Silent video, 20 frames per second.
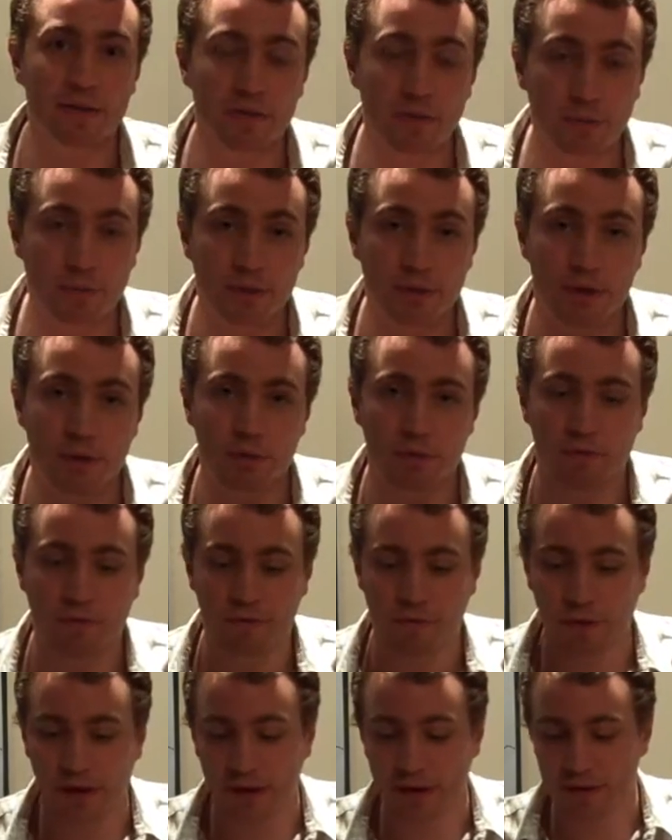from southern
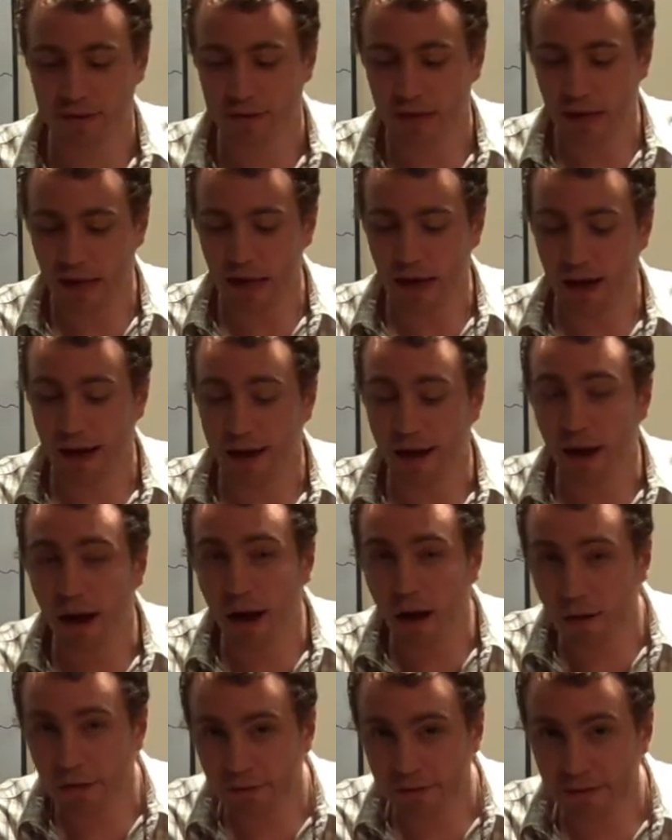France. I
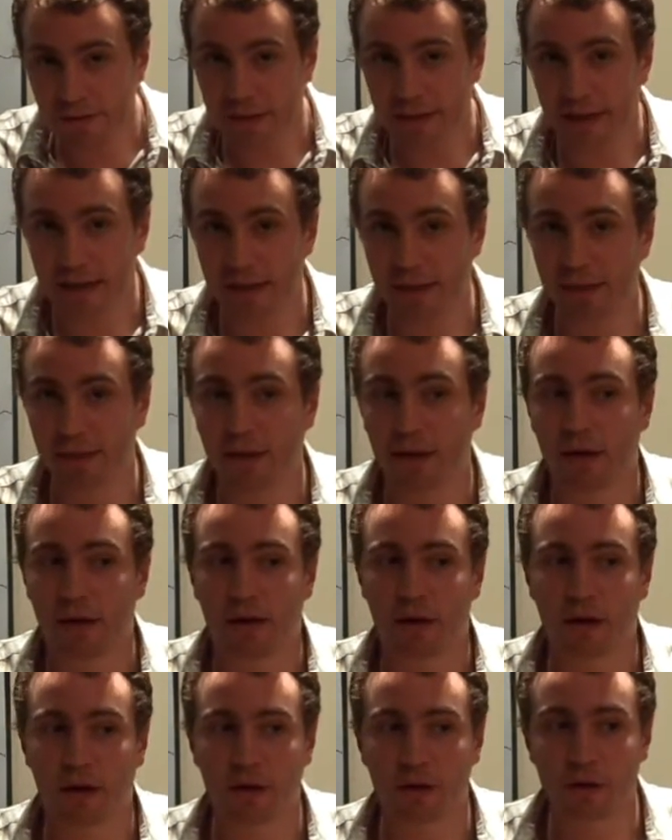often get
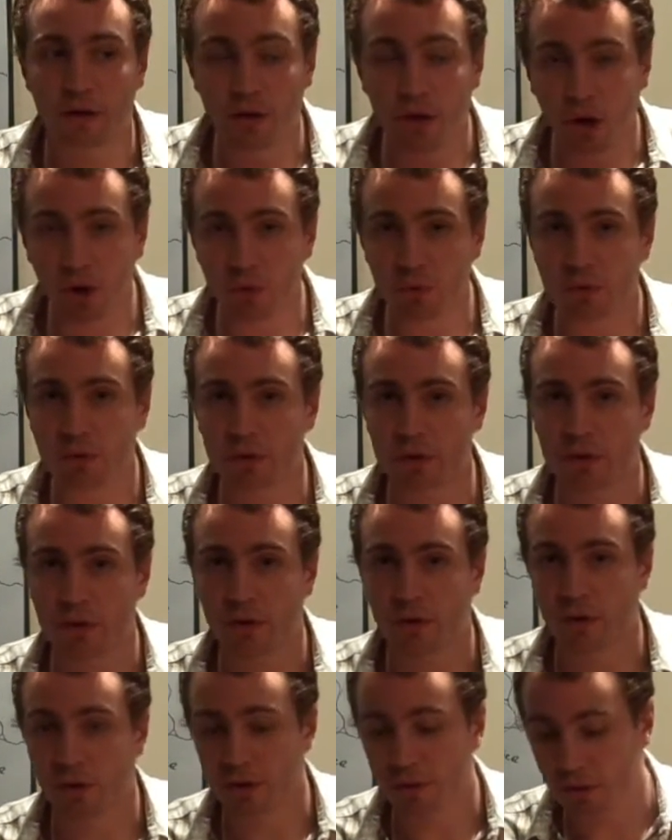notes
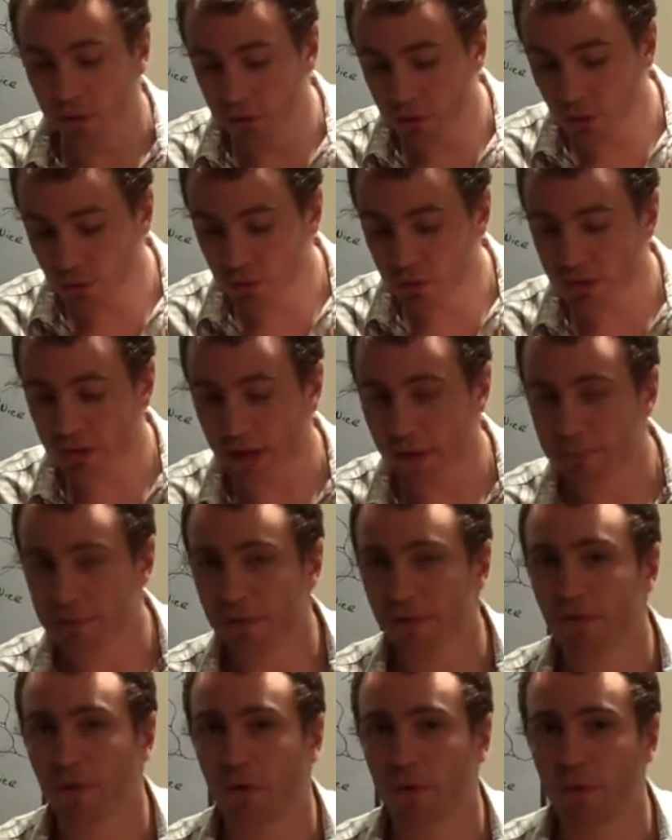or those types
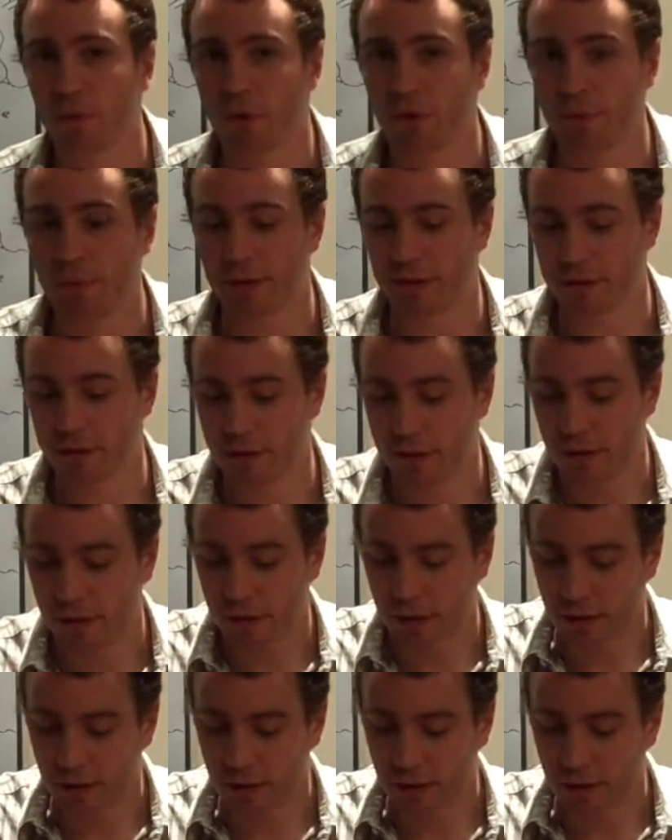of aromas.